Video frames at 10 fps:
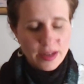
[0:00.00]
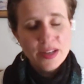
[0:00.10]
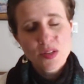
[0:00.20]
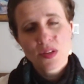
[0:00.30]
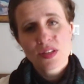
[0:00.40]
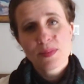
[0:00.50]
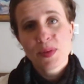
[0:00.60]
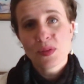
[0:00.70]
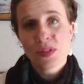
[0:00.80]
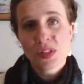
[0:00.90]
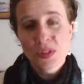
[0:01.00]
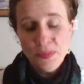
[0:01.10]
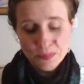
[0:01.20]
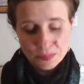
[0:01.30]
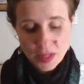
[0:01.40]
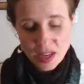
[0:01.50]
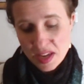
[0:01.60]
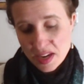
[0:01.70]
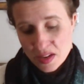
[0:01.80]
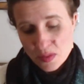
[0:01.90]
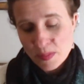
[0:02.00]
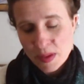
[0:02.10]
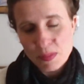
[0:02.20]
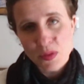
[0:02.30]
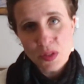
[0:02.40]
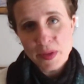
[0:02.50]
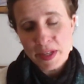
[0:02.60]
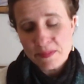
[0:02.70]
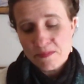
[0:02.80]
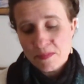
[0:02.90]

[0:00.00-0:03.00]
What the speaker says: I know you're supposed to, and I know people who do it,